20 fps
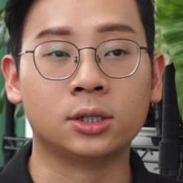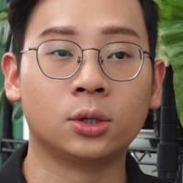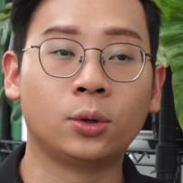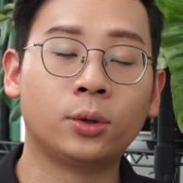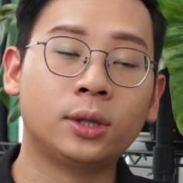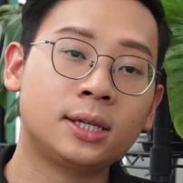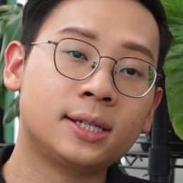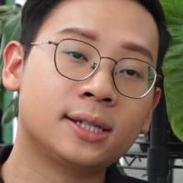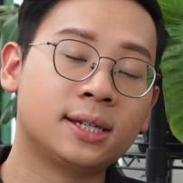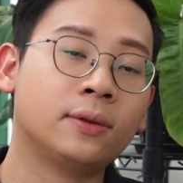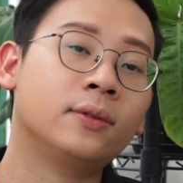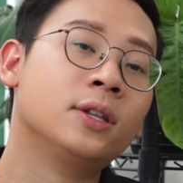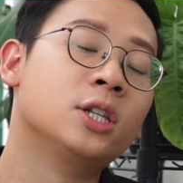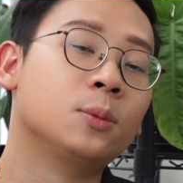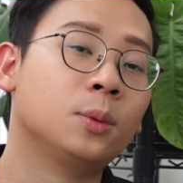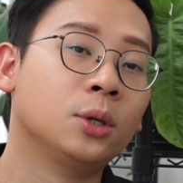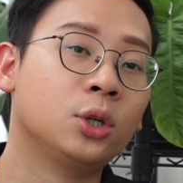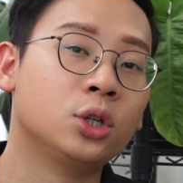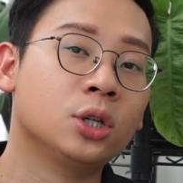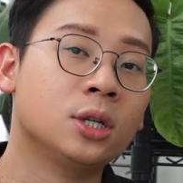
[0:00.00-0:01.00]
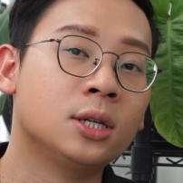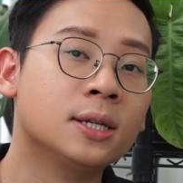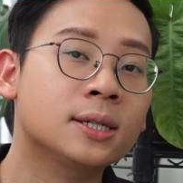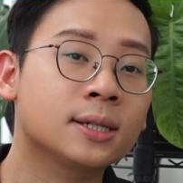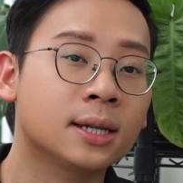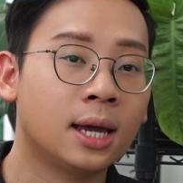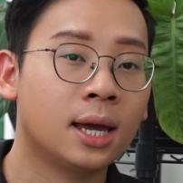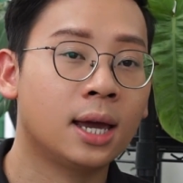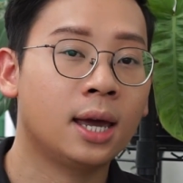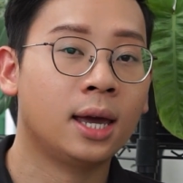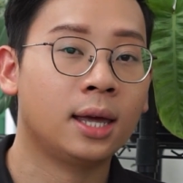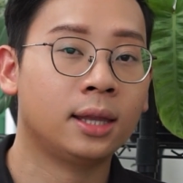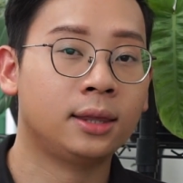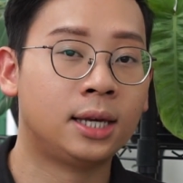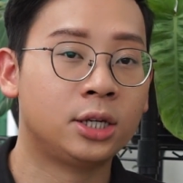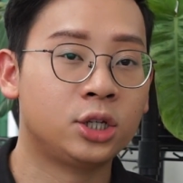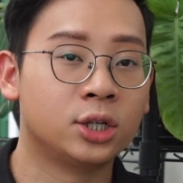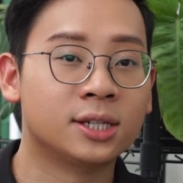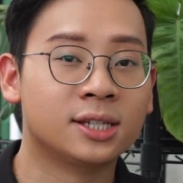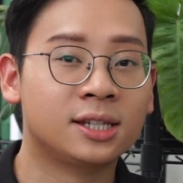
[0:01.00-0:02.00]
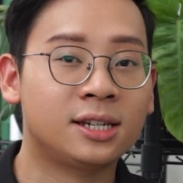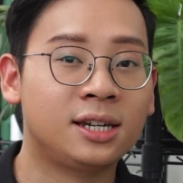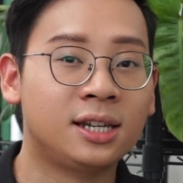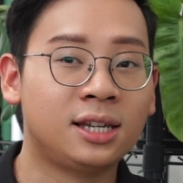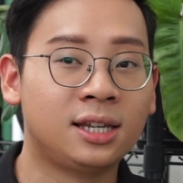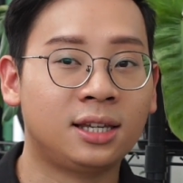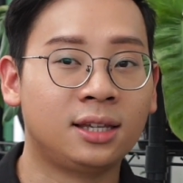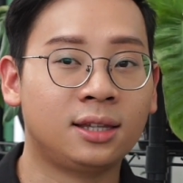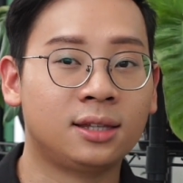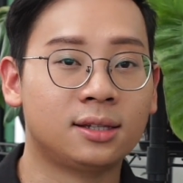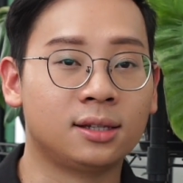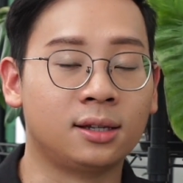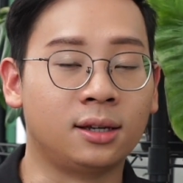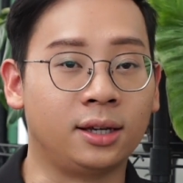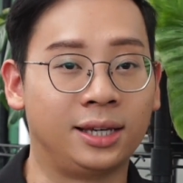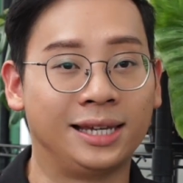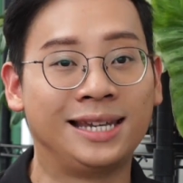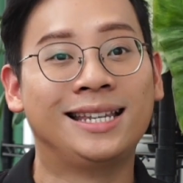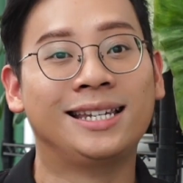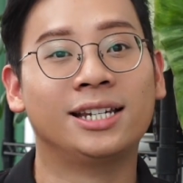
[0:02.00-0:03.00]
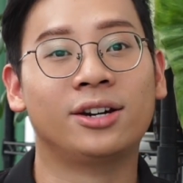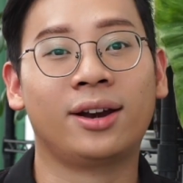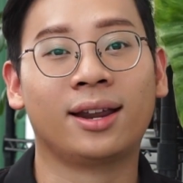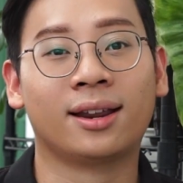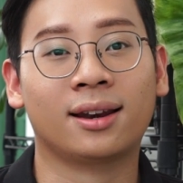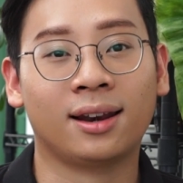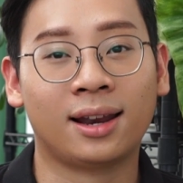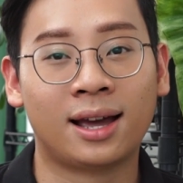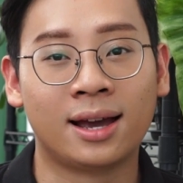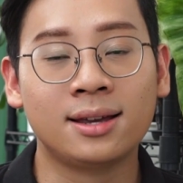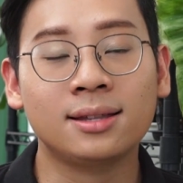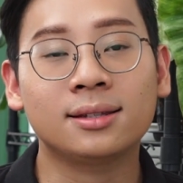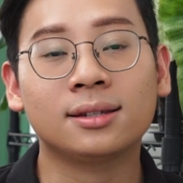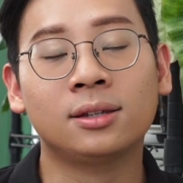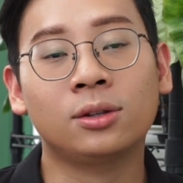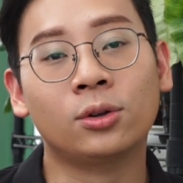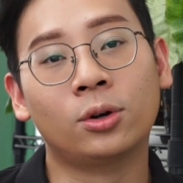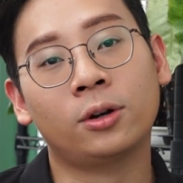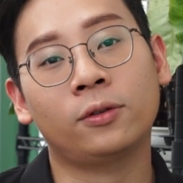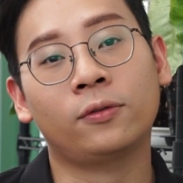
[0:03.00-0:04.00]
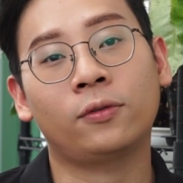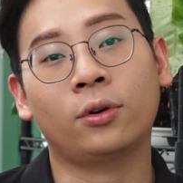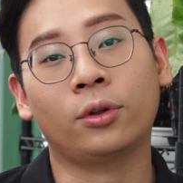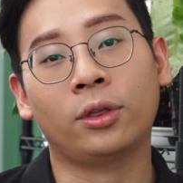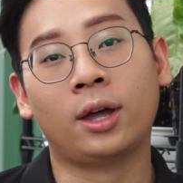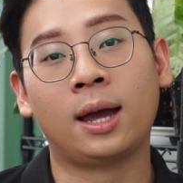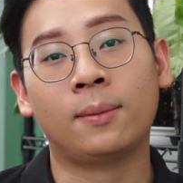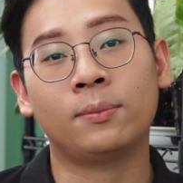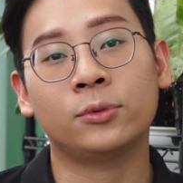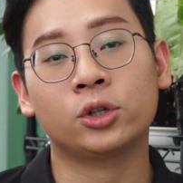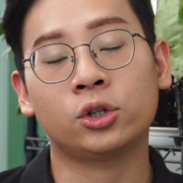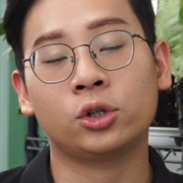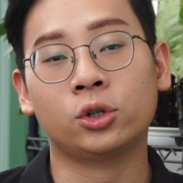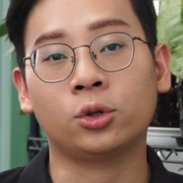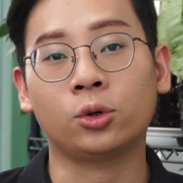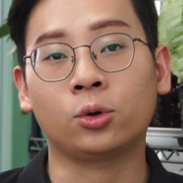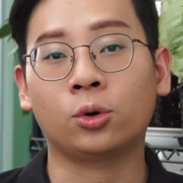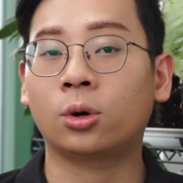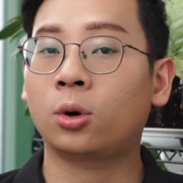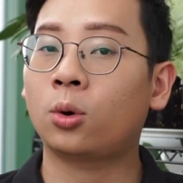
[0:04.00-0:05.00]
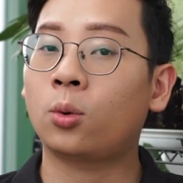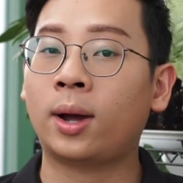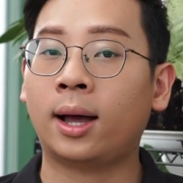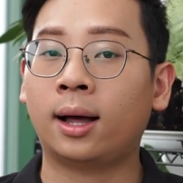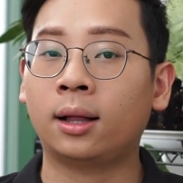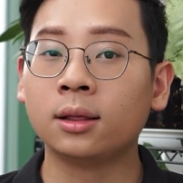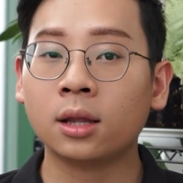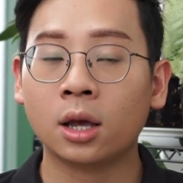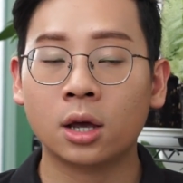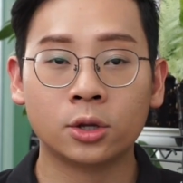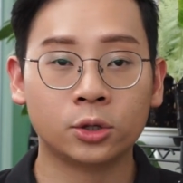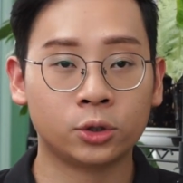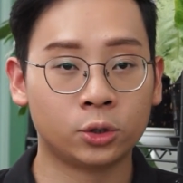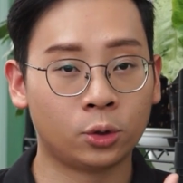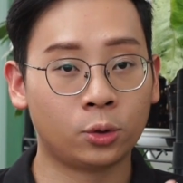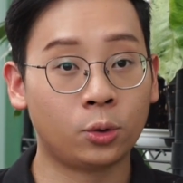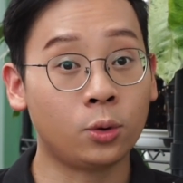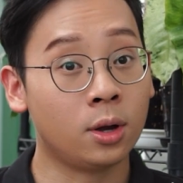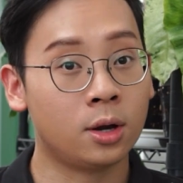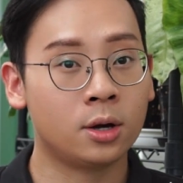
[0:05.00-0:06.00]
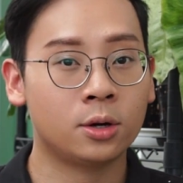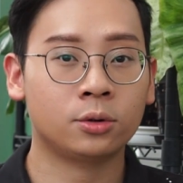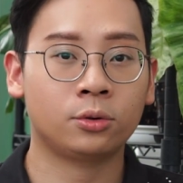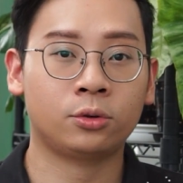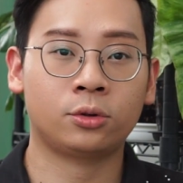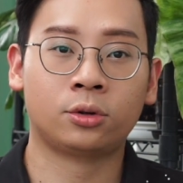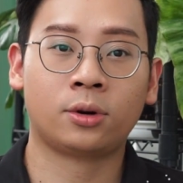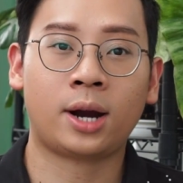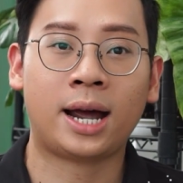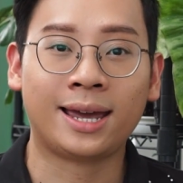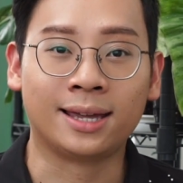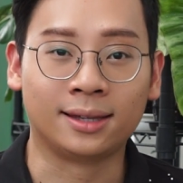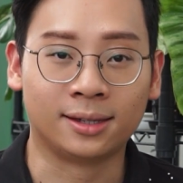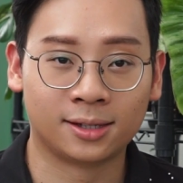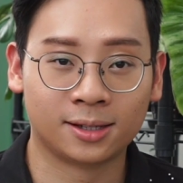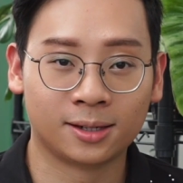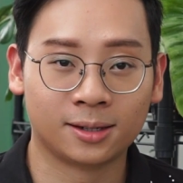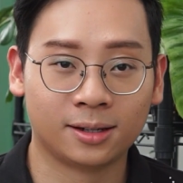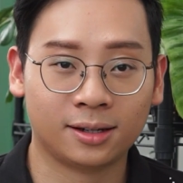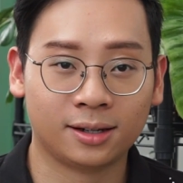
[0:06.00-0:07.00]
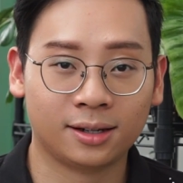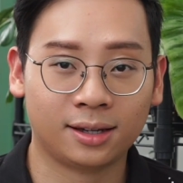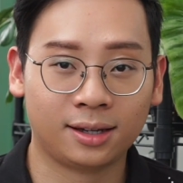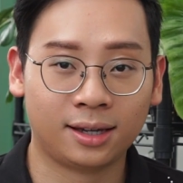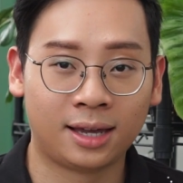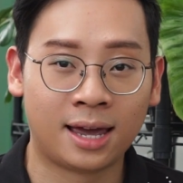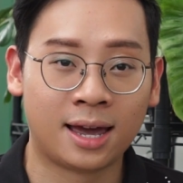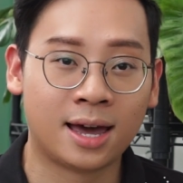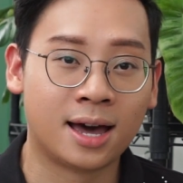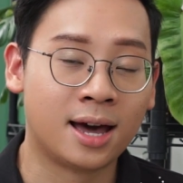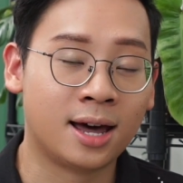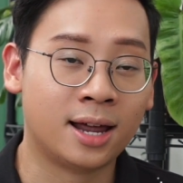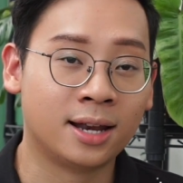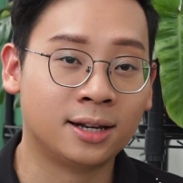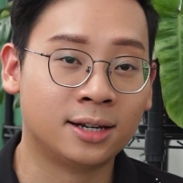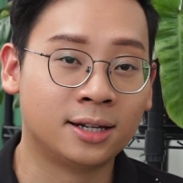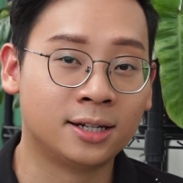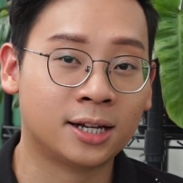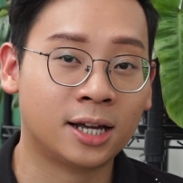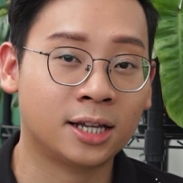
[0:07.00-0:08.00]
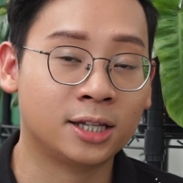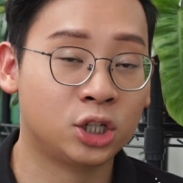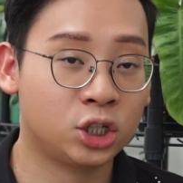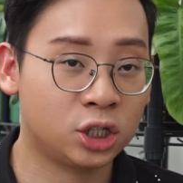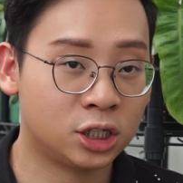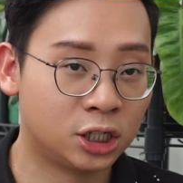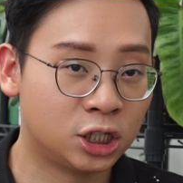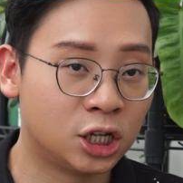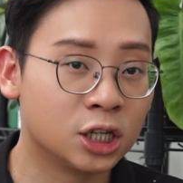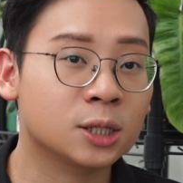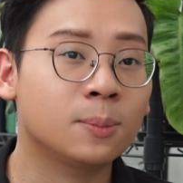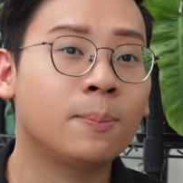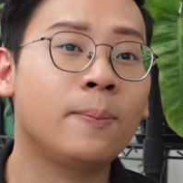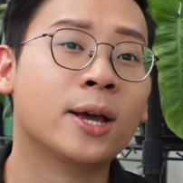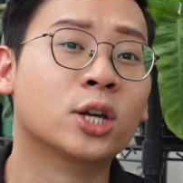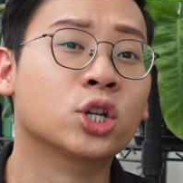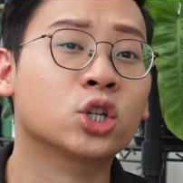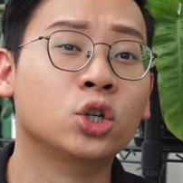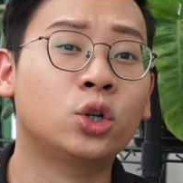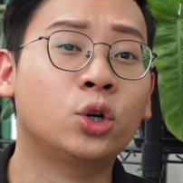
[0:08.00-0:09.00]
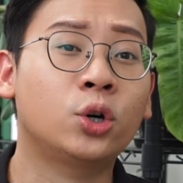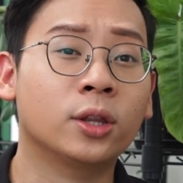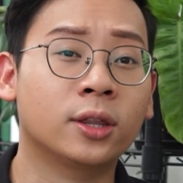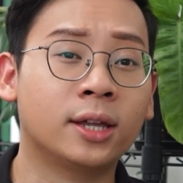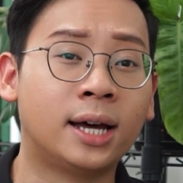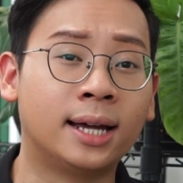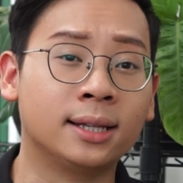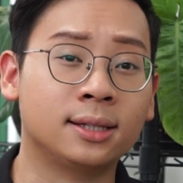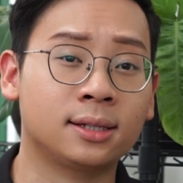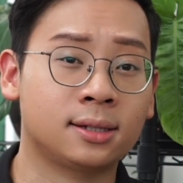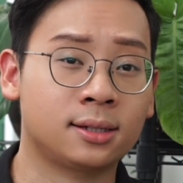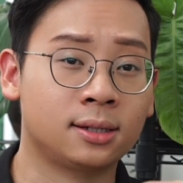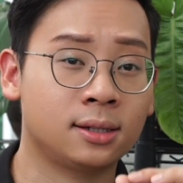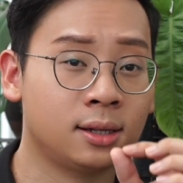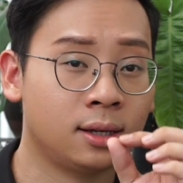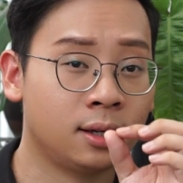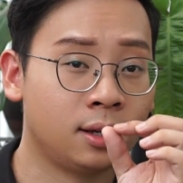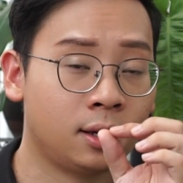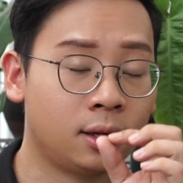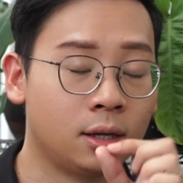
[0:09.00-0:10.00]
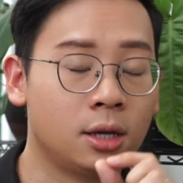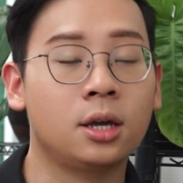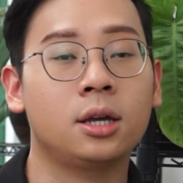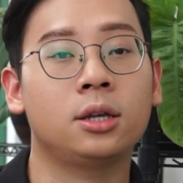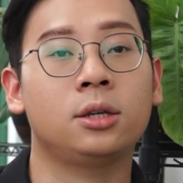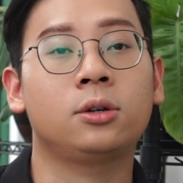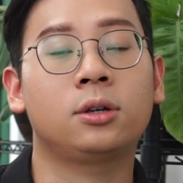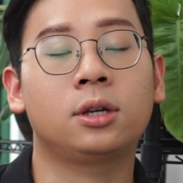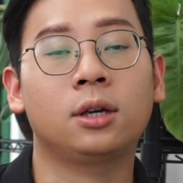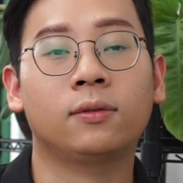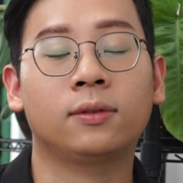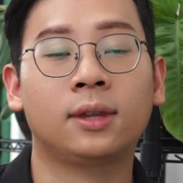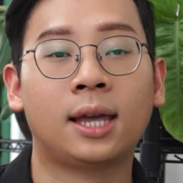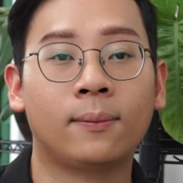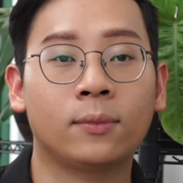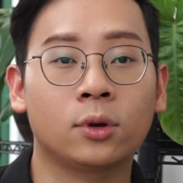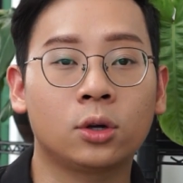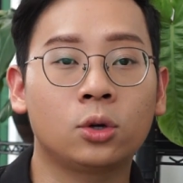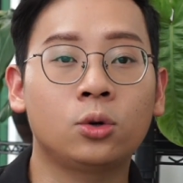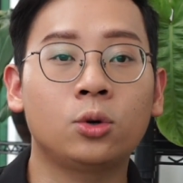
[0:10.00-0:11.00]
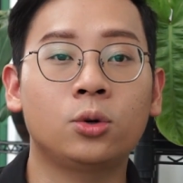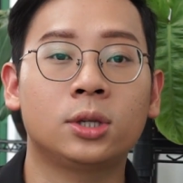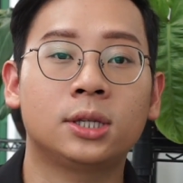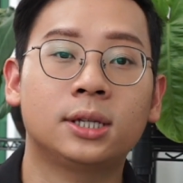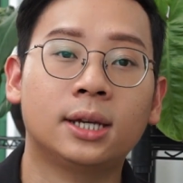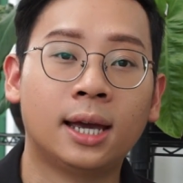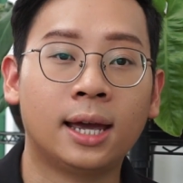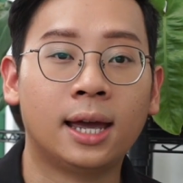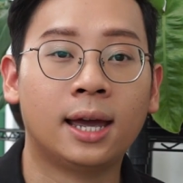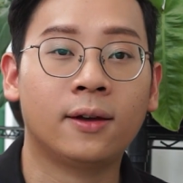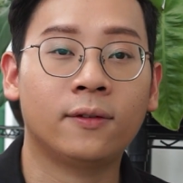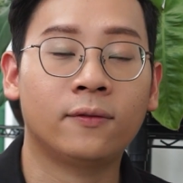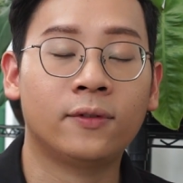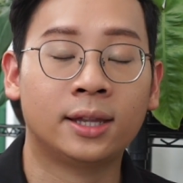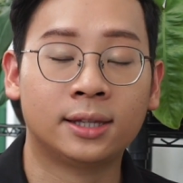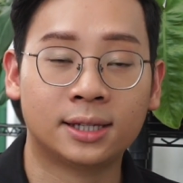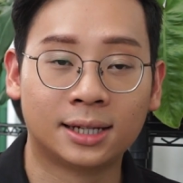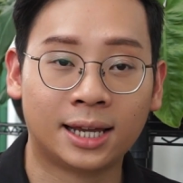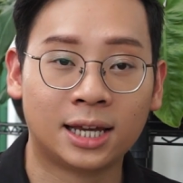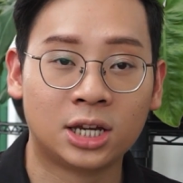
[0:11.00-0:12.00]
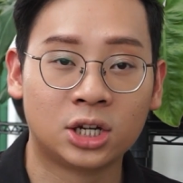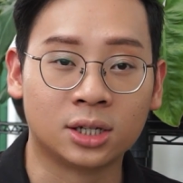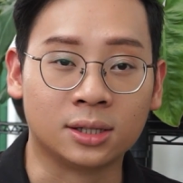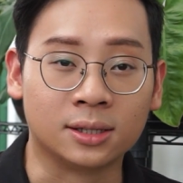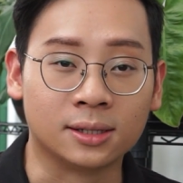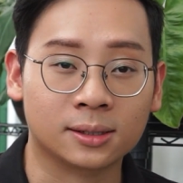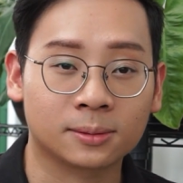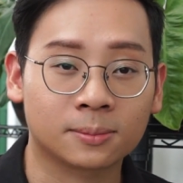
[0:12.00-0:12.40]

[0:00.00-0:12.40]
So these 7 species, they just need indirect light in order for them to grow well. So try it, and just make sure that you give them good air ventilation.